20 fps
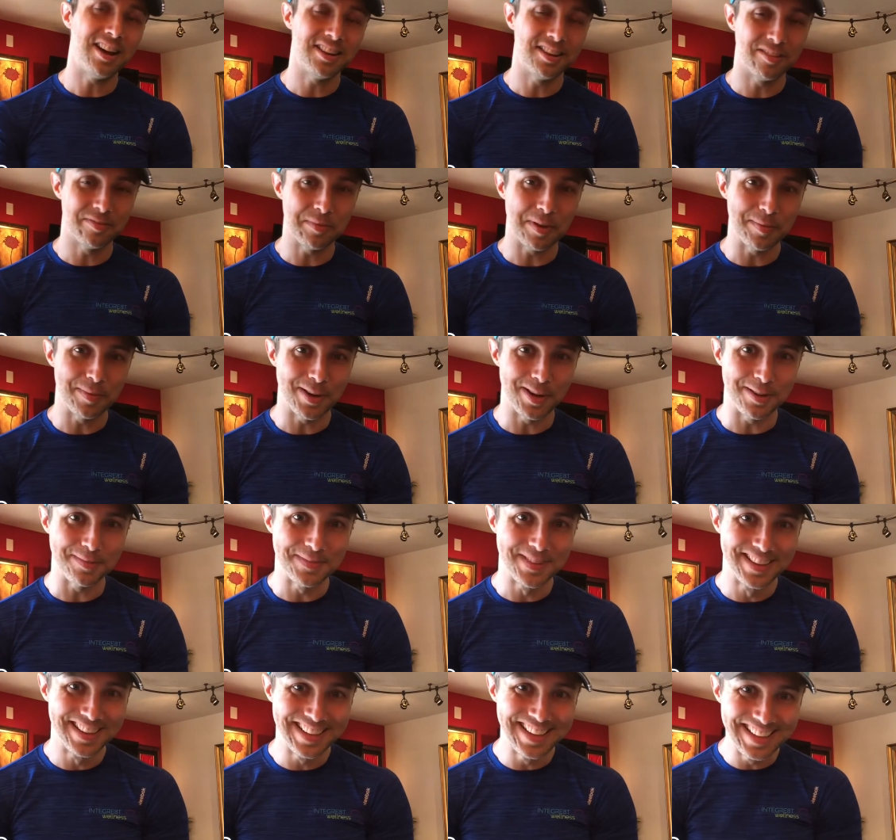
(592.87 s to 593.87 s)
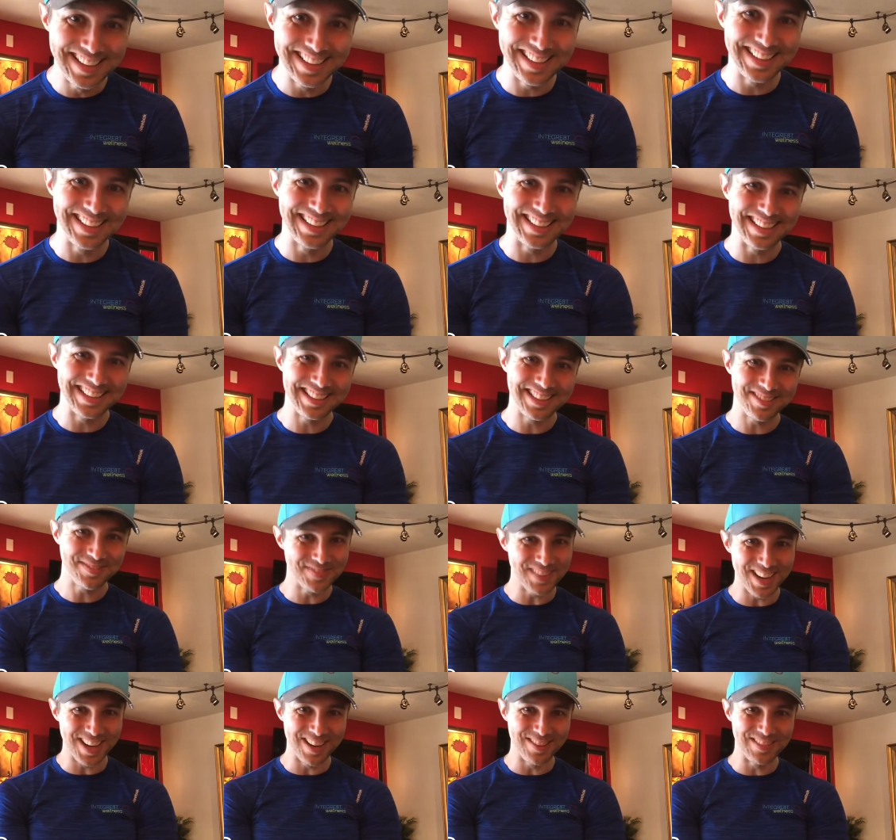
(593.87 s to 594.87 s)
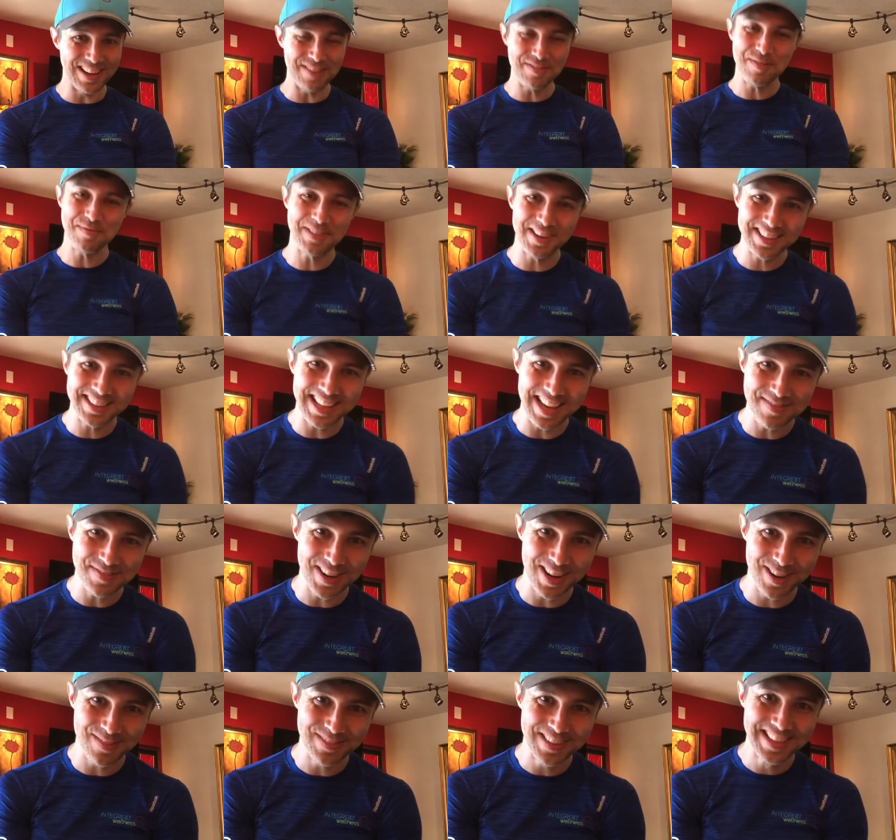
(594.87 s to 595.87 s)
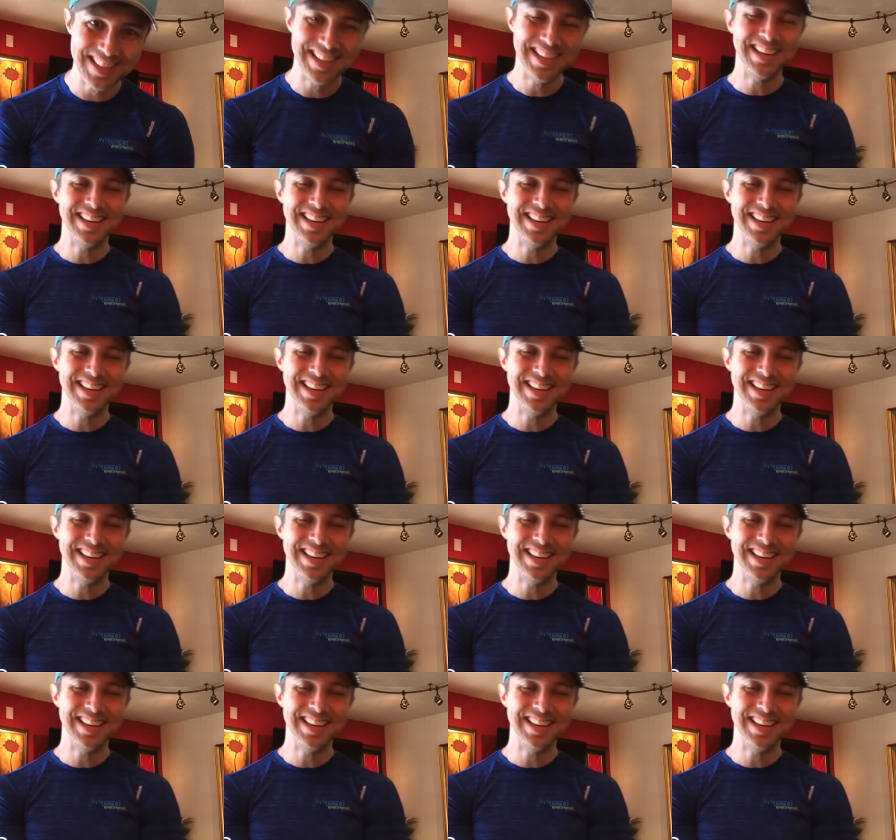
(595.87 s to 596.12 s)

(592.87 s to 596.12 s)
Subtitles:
love my mom. I love Mom. Happy birthday, Mom.